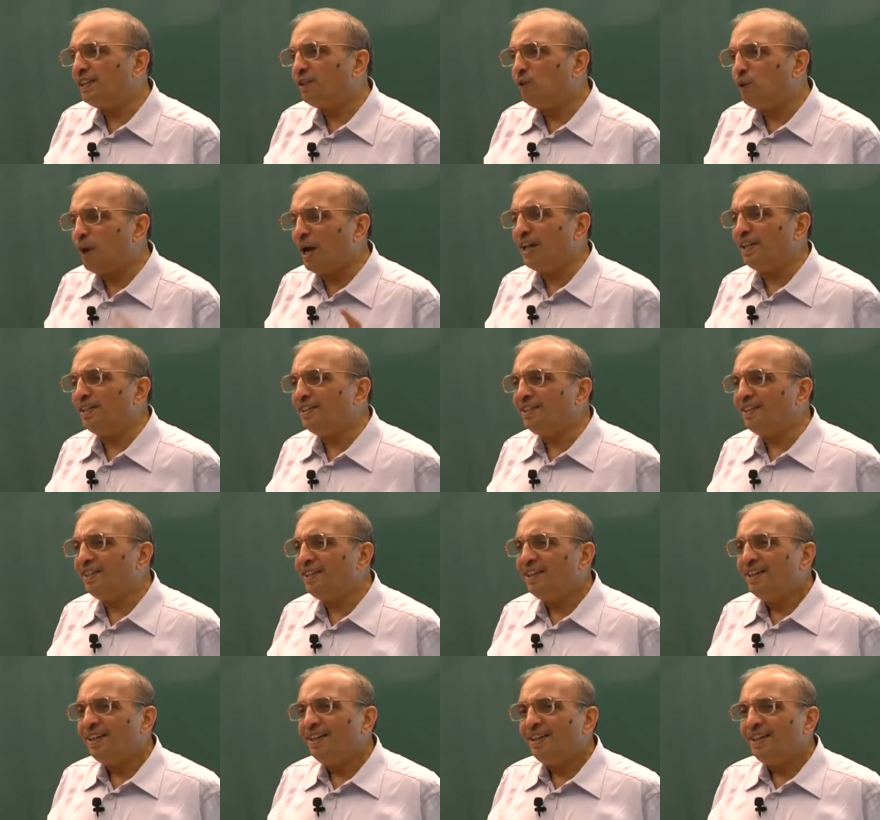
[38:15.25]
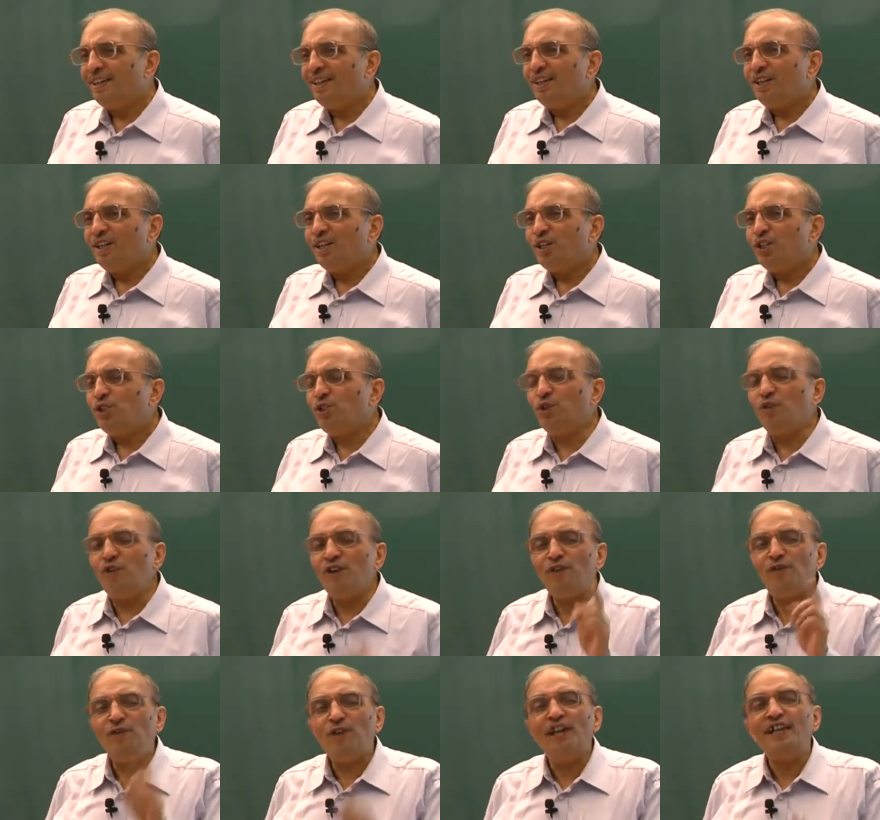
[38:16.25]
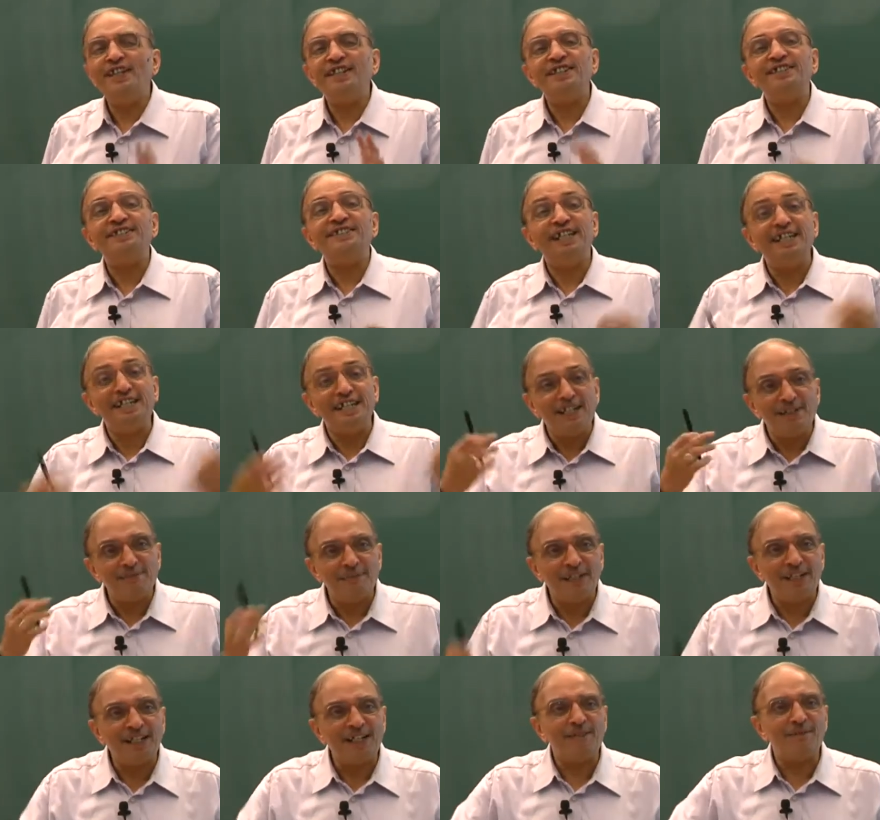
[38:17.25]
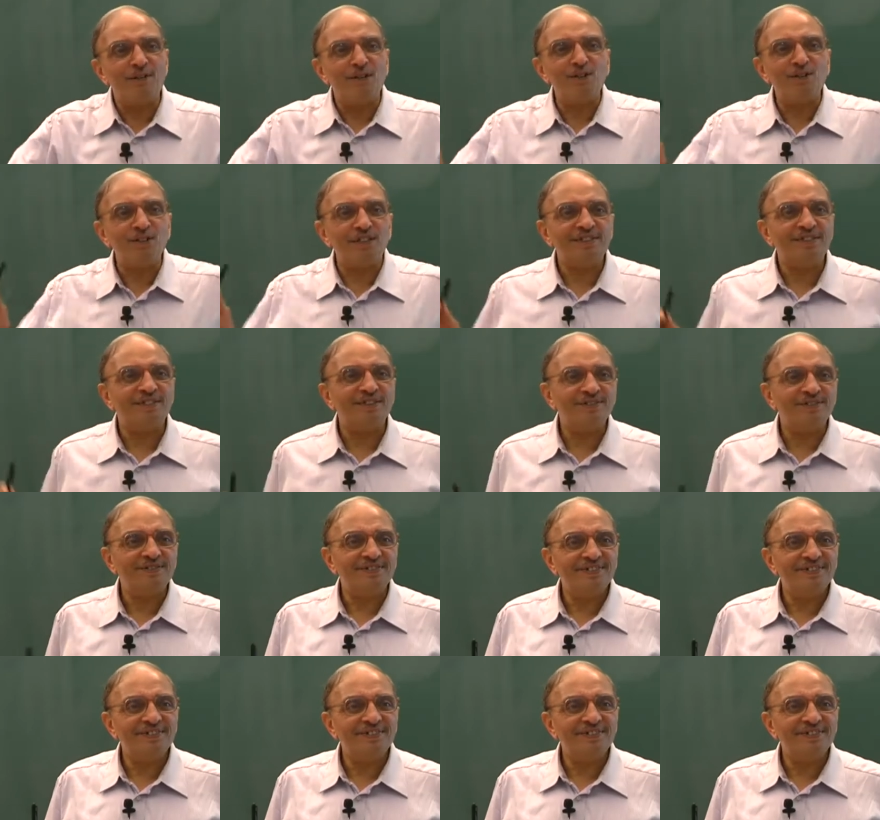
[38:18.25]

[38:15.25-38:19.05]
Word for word: One, you will feel distinctly better about yourself.